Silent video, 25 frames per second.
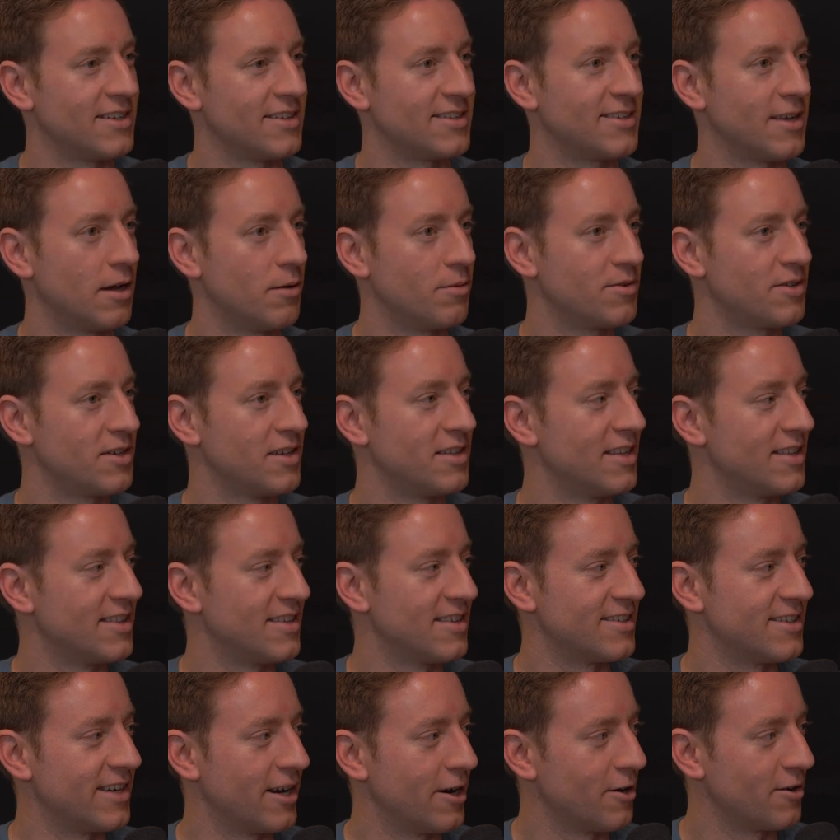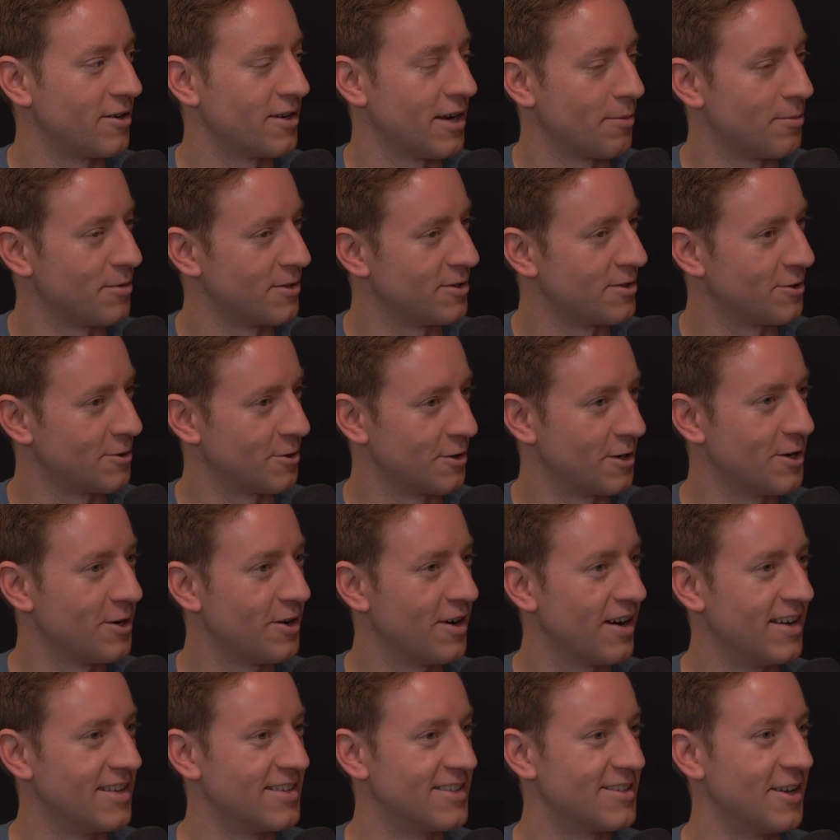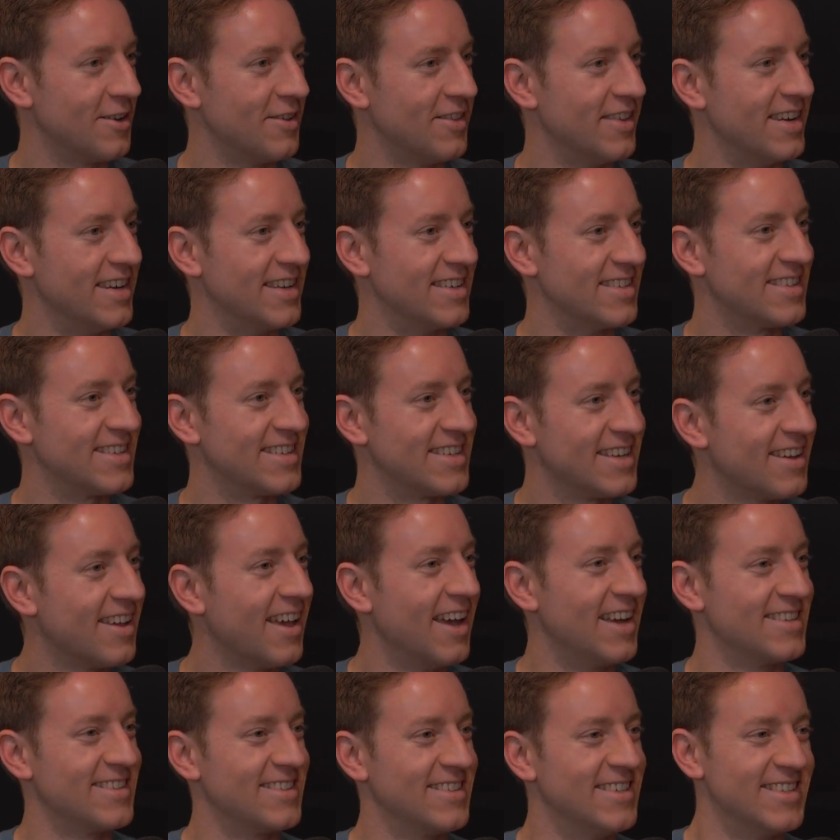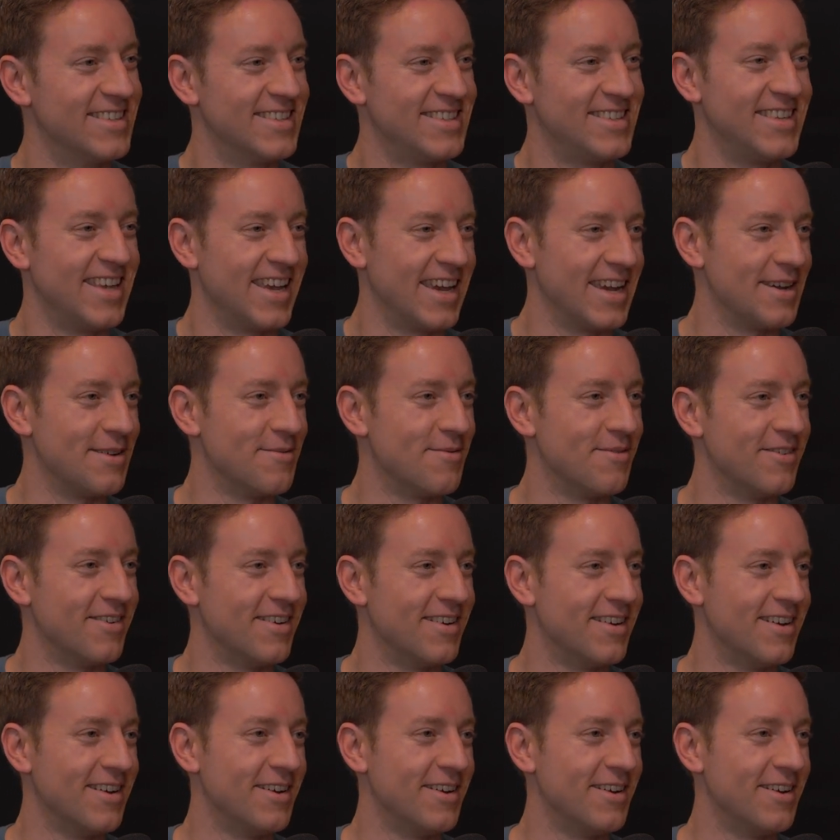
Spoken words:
an assumption that the stereotype is true. And so then it still has the same